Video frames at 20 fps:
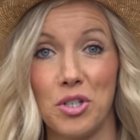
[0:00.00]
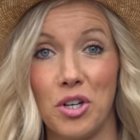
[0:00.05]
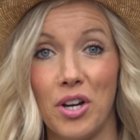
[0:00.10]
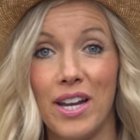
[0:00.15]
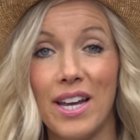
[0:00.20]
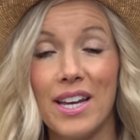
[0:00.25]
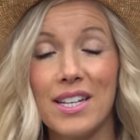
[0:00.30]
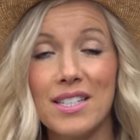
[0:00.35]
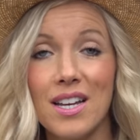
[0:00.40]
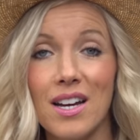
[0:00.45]
which are
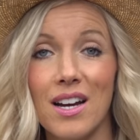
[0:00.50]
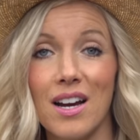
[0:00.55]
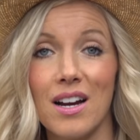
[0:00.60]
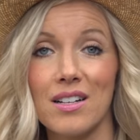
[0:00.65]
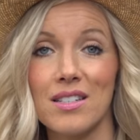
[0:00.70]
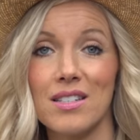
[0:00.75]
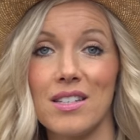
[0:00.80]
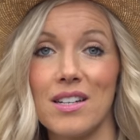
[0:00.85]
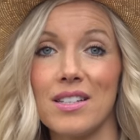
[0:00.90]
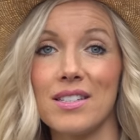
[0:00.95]

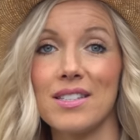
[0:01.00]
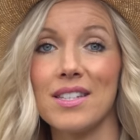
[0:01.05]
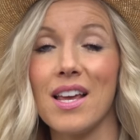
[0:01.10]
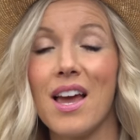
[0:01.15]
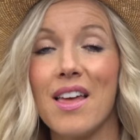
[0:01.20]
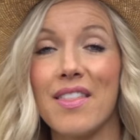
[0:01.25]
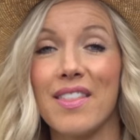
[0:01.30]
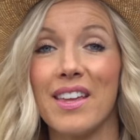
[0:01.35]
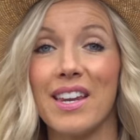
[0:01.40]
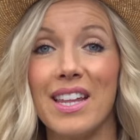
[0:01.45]
antioxidants
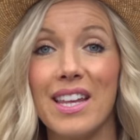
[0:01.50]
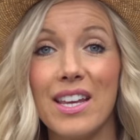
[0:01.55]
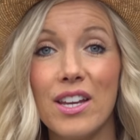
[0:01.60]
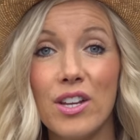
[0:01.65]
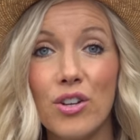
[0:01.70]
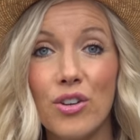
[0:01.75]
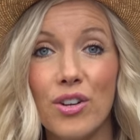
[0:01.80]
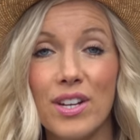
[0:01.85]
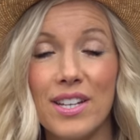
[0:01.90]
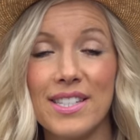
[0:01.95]
that
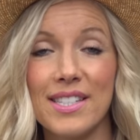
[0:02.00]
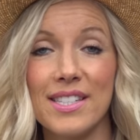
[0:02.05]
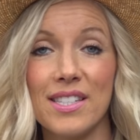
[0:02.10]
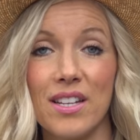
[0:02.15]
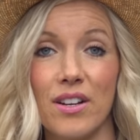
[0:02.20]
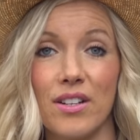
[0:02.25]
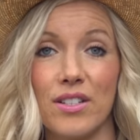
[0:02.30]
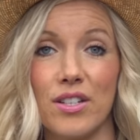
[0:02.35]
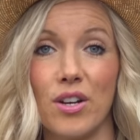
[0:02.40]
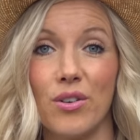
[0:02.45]
increase
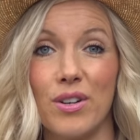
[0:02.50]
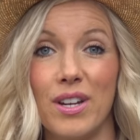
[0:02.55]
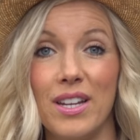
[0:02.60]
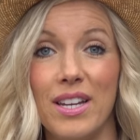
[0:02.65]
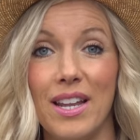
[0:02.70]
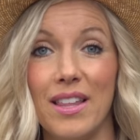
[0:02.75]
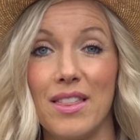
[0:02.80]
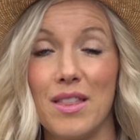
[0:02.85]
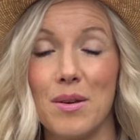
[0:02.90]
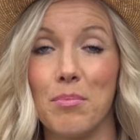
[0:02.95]

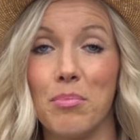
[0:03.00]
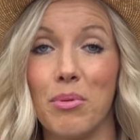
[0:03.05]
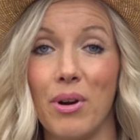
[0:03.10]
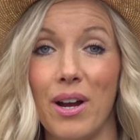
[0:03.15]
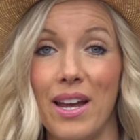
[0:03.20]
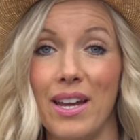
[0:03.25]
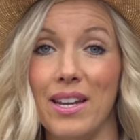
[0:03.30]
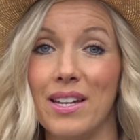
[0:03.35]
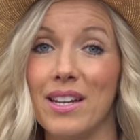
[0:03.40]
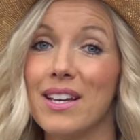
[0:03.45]
serotonin in the
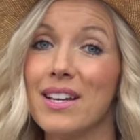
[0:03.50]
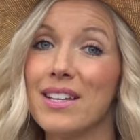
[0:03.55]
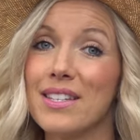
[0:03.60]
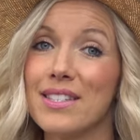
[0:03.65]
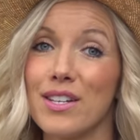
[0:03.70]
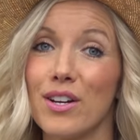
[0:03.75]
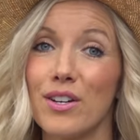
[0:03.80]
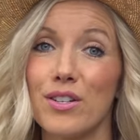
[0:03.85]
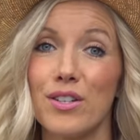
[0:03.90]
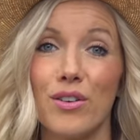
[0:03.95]
brain.
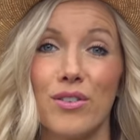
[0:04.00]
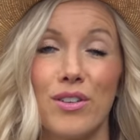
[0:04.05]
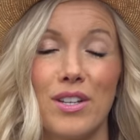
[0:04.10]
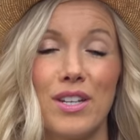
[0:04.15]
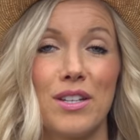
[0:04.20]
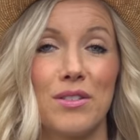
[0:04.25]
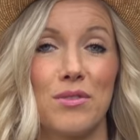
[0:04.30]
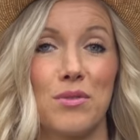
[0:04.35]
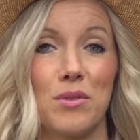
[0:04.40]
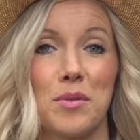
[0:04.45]

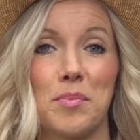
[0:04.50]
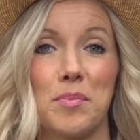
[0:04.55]
Serotonin is